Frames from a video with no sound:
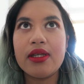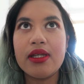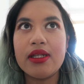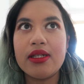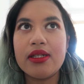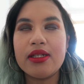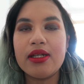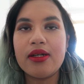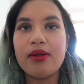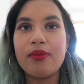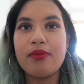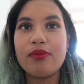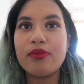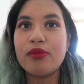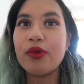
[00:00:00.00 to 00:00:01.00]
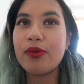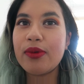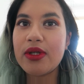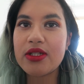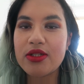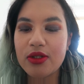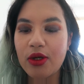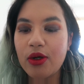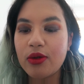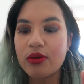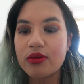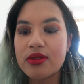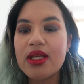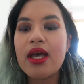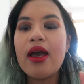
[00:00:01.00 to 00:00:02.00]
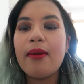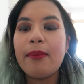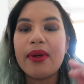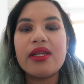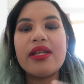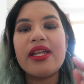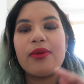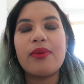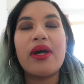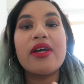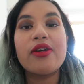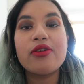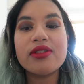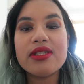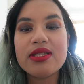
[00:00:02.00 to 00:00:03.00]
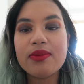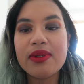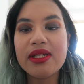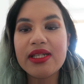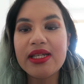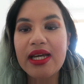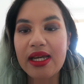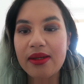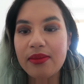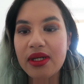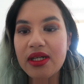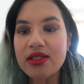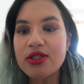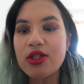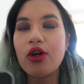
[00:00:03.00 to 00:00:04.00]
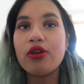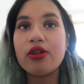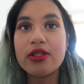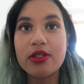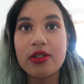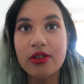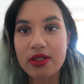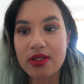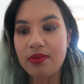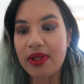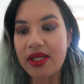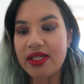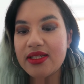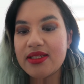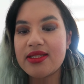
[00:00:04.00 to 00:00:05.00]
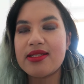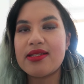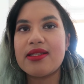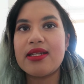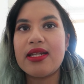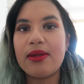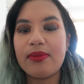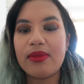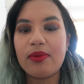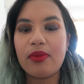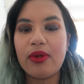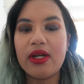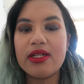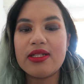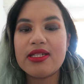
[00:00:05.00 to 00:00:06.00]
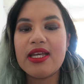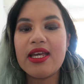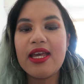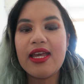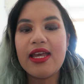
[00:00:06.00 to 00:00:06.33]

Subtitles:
in Woolworths or Coles, but anyway, I got this one in Kmart. Ox Cosmetics is the name of the brand,